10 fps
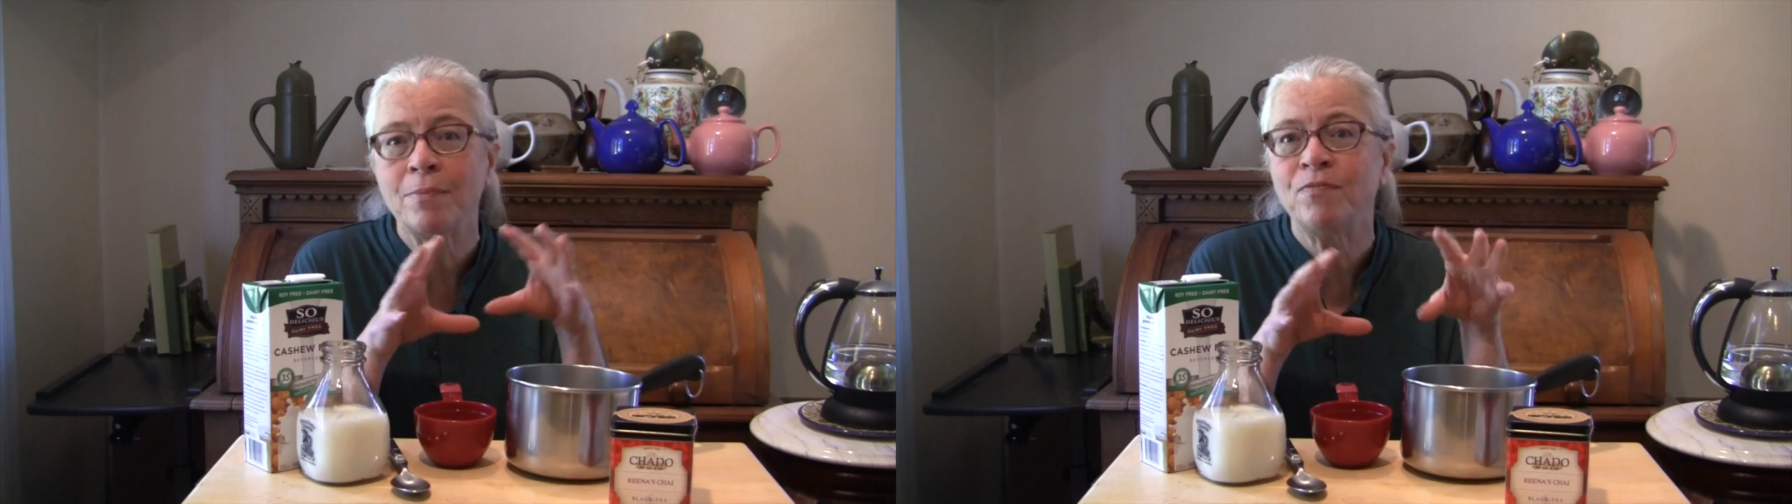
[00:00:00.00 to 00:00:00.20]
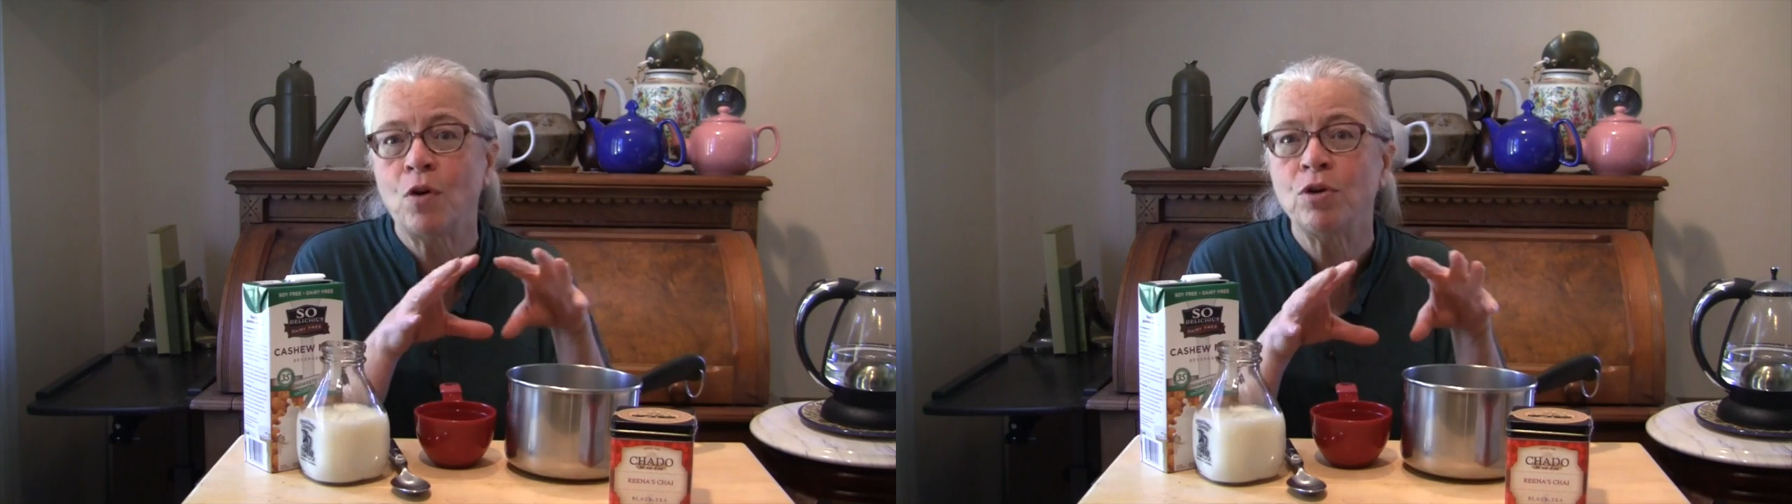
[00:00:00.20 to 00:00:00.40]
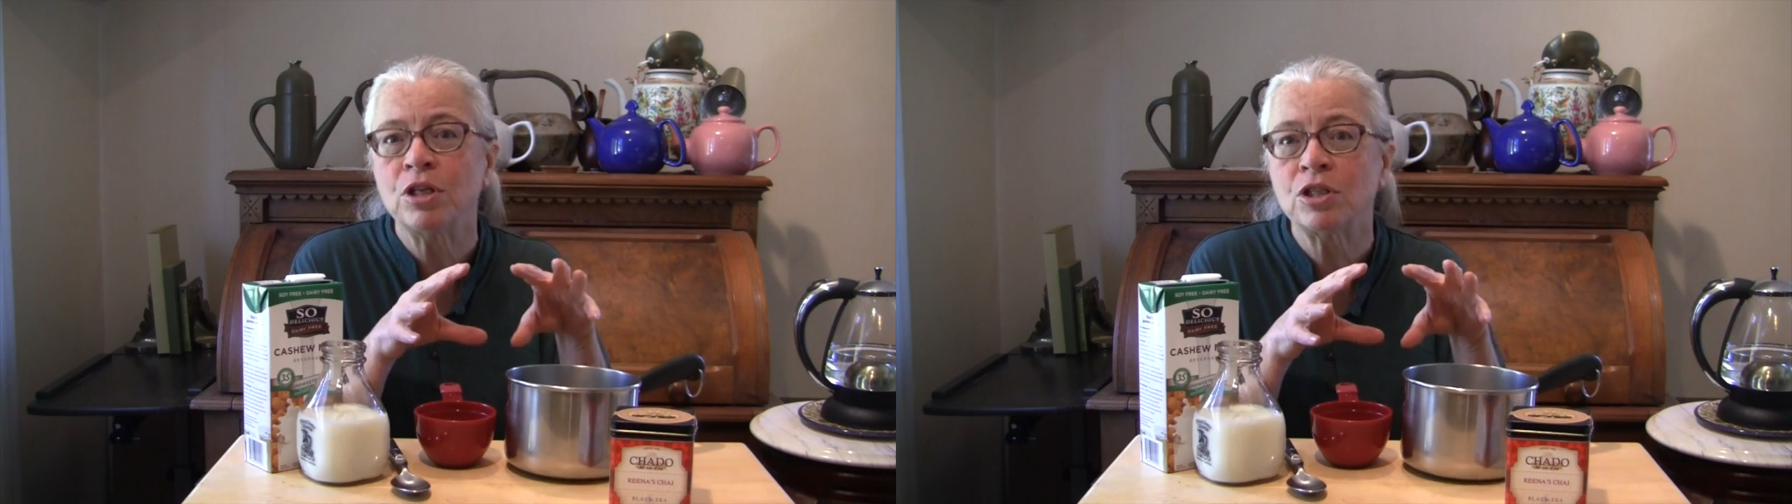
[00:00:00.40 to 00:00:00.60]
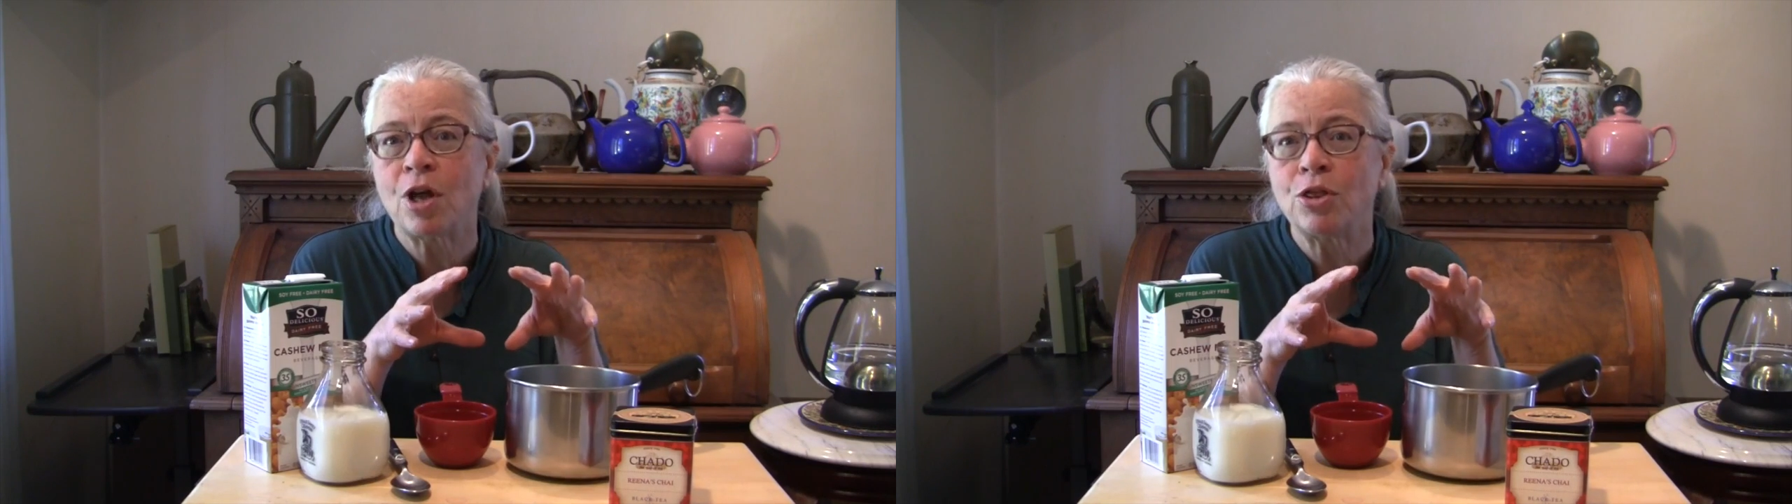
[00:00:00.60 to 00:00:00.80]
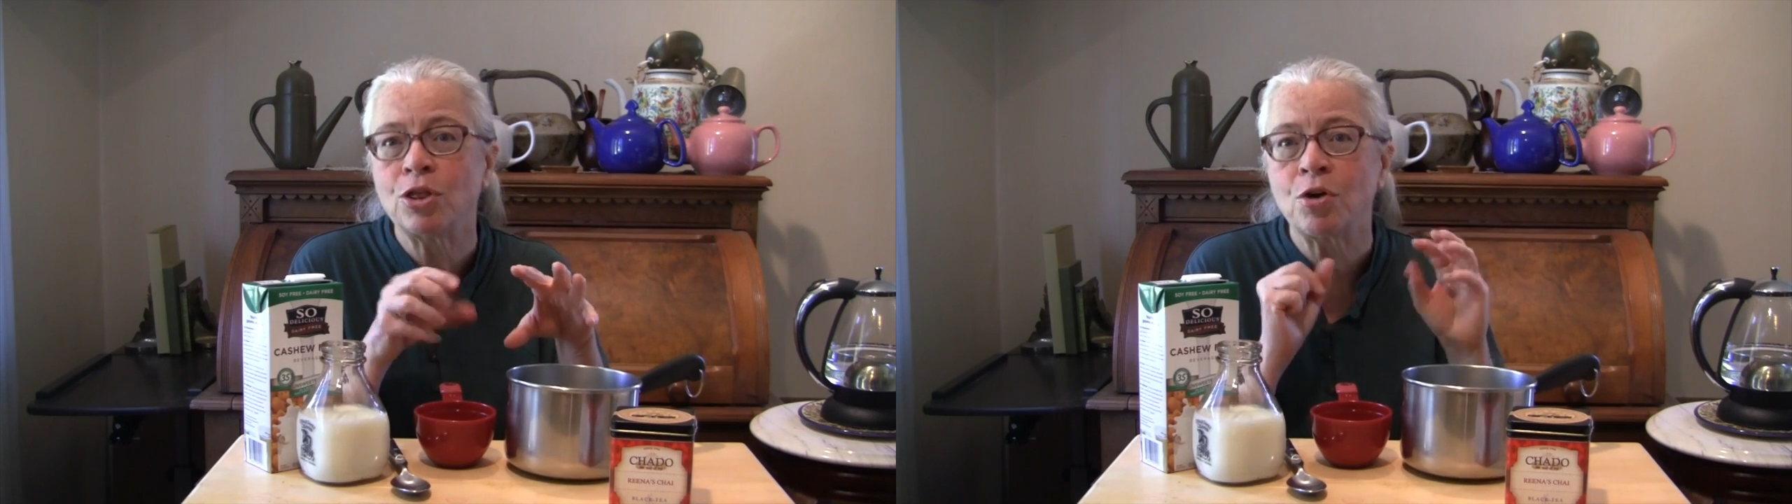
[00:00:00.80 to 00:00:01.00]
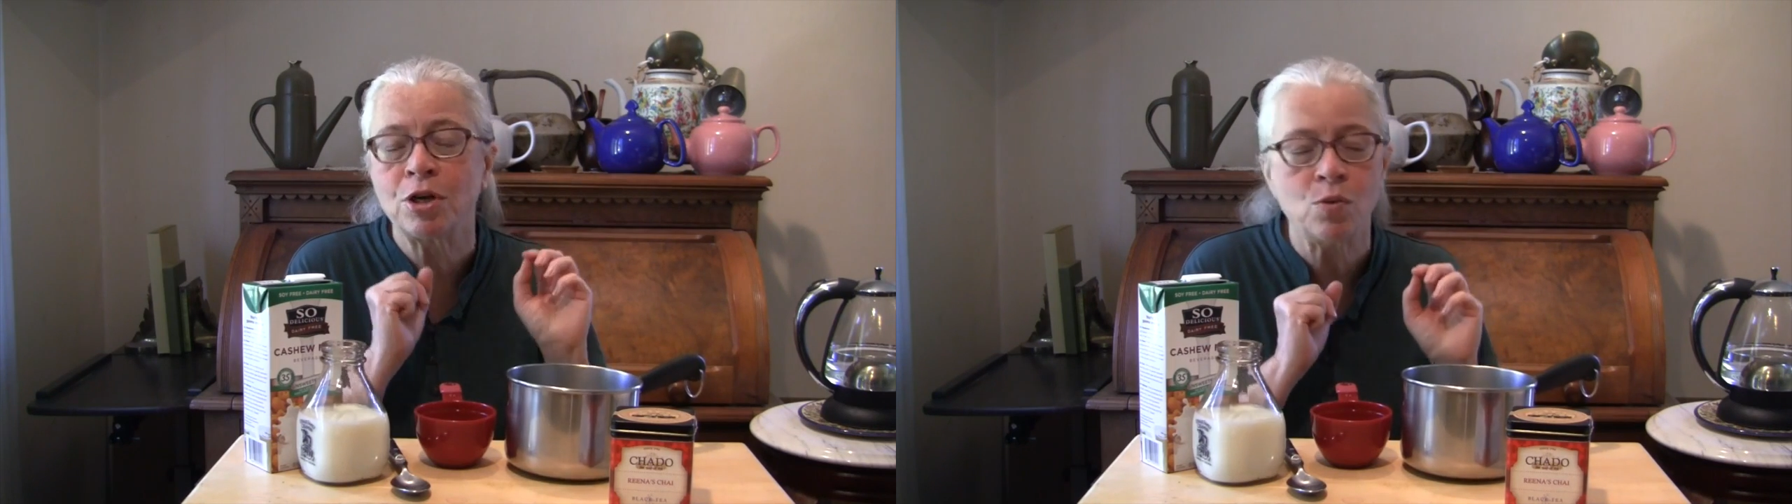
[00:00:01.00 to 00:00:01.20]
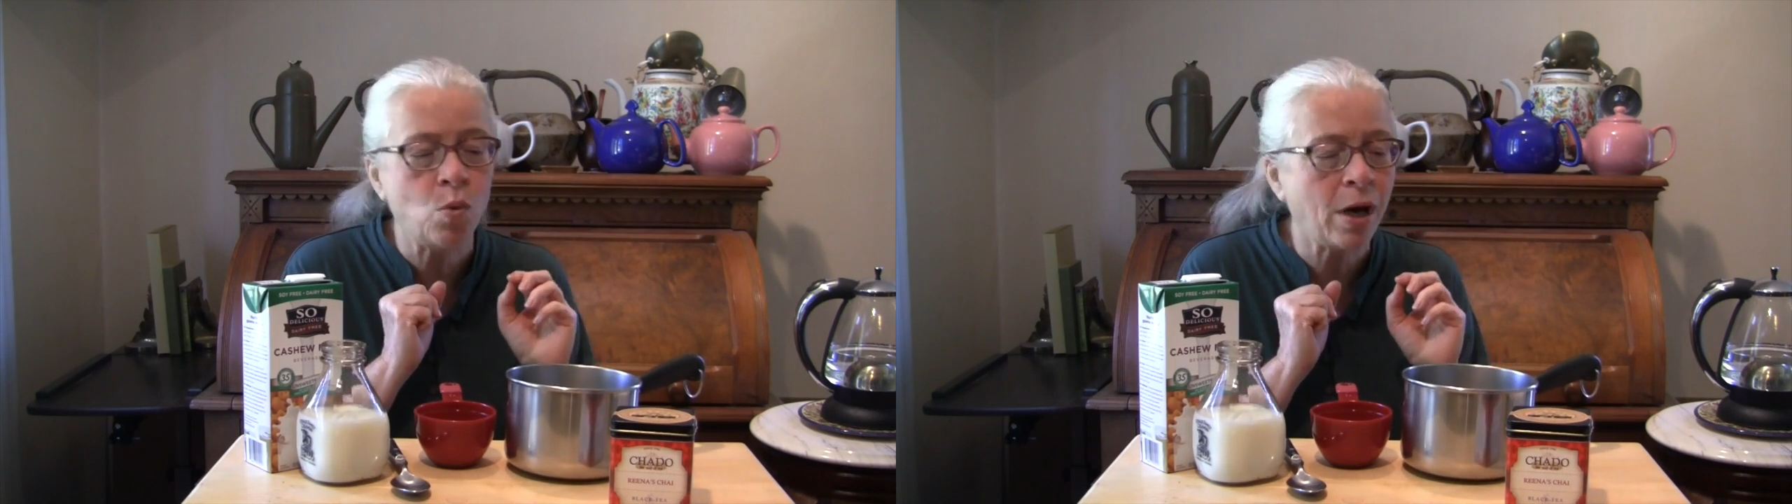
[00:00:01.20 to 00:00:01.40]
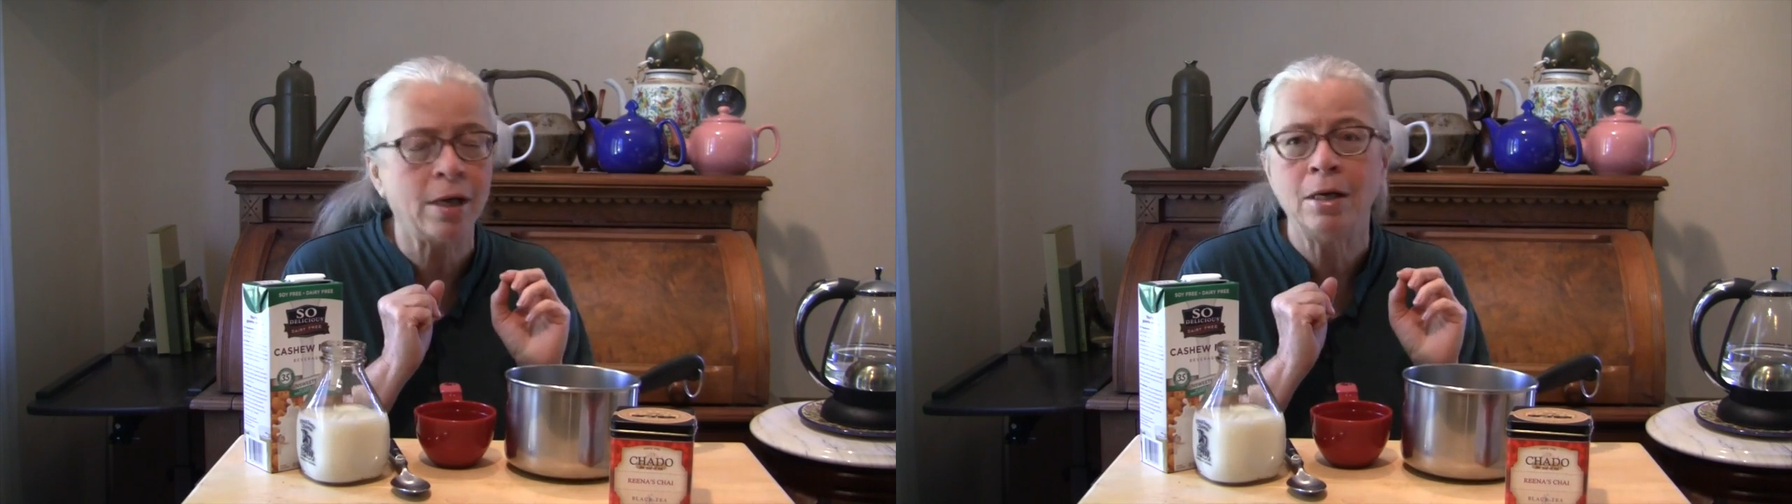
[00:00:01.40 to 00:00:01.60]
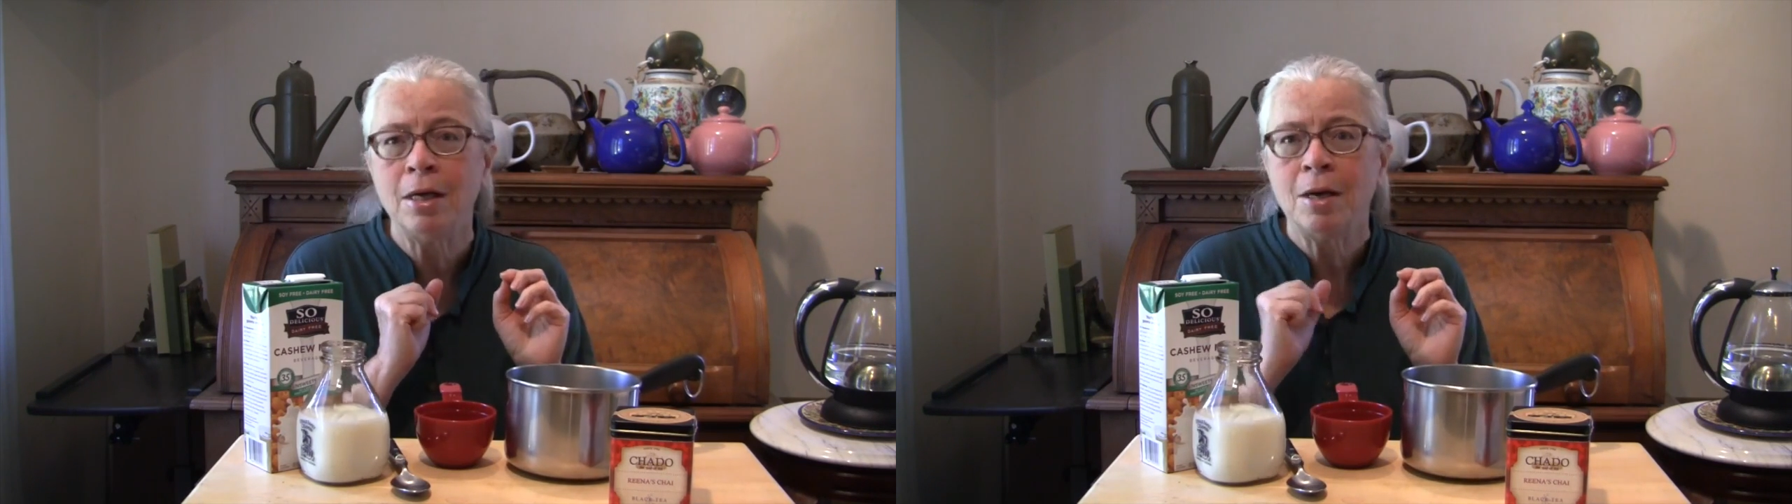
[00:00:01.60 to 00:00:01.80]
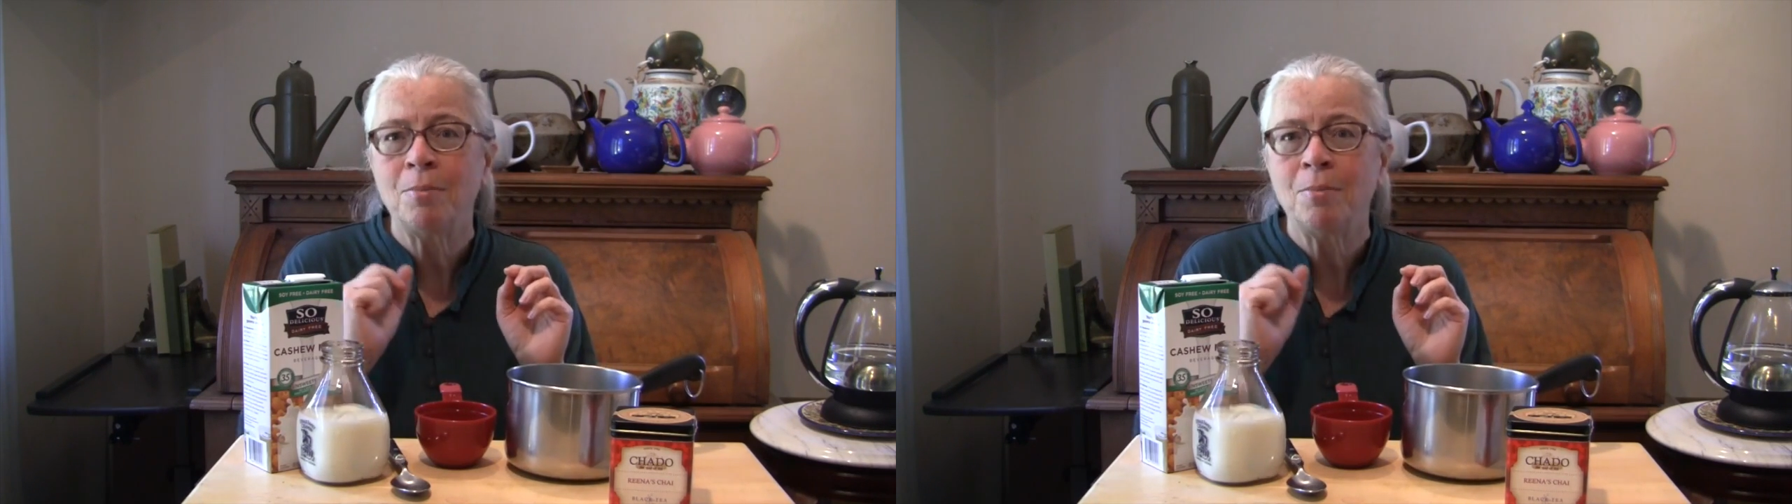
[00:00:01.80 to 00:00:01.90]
focused on 31,